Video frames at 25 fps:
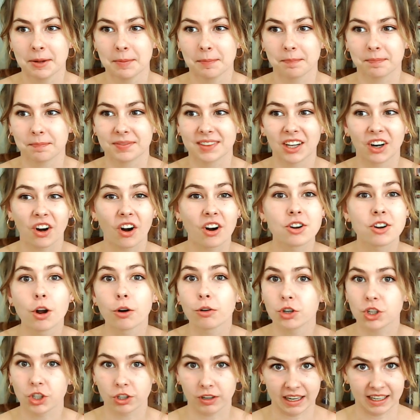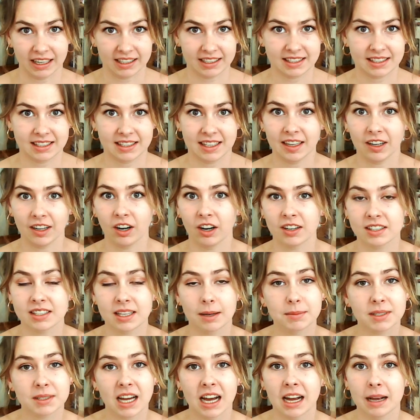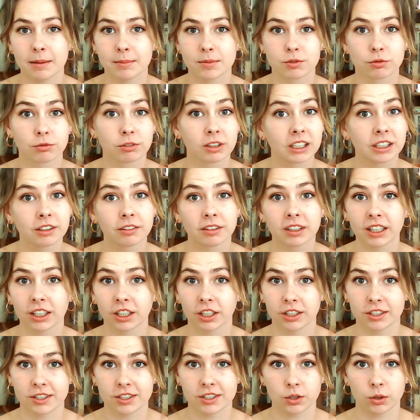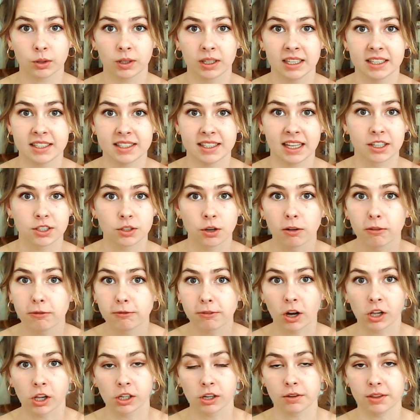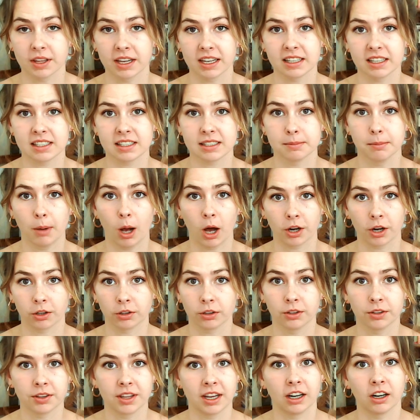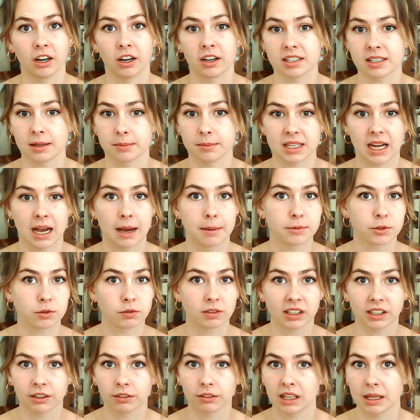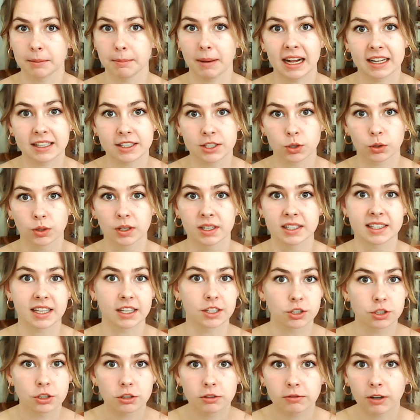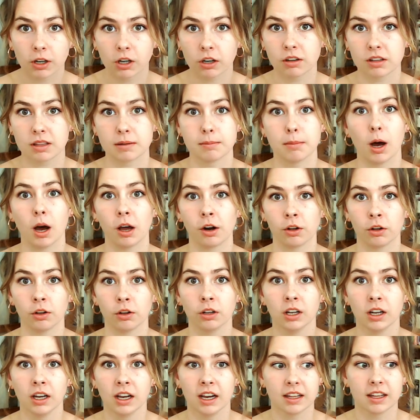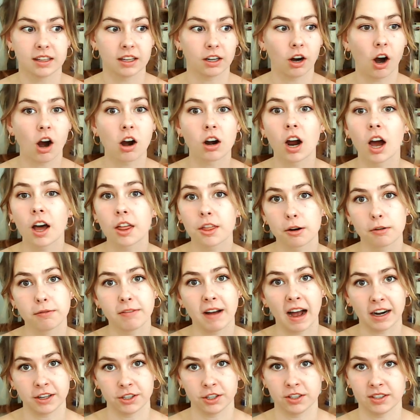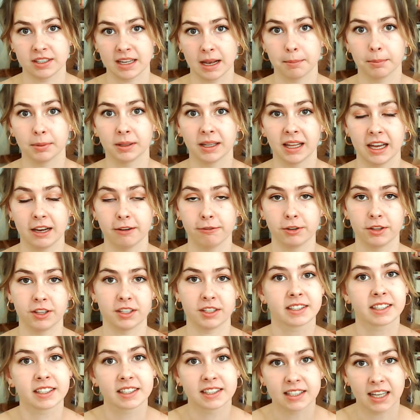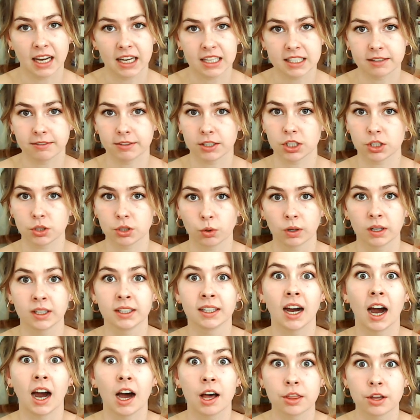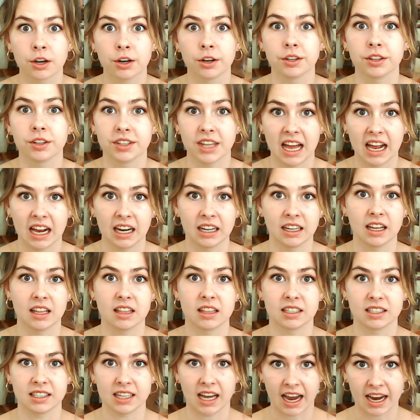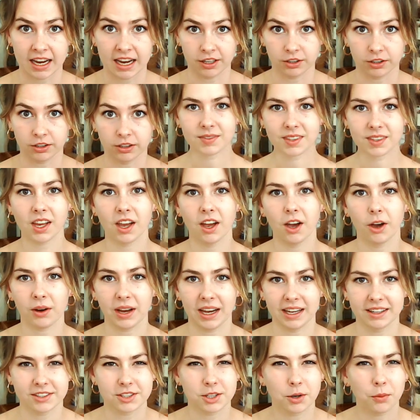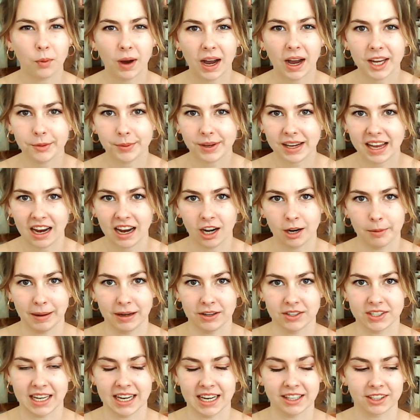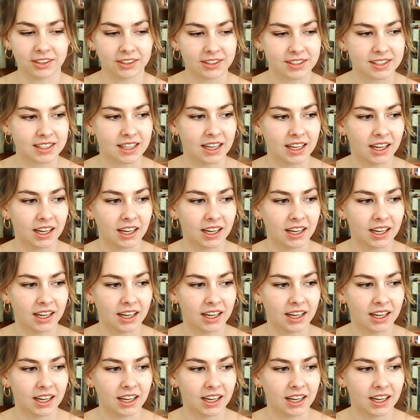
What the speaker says: There are no tricks. There are sometimes really good stories that don't follow this model. There are sometimes really bad stories that do follow the model. There are other factors at play for the success of a story other than the title. Okay, so why do we care about titles?